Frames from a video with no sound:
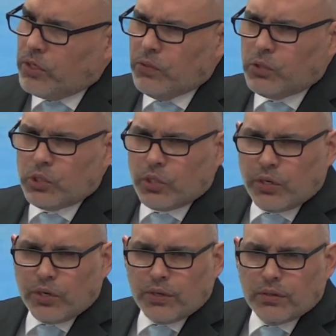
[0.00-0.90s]
Are you
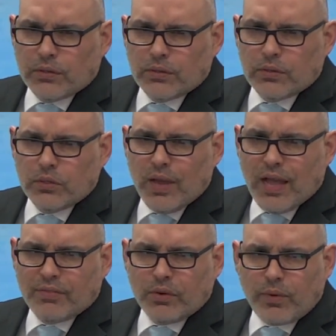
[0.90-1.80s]
sure you
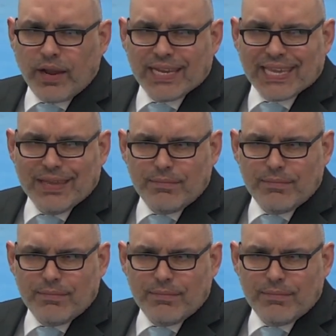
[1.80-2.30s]
have the right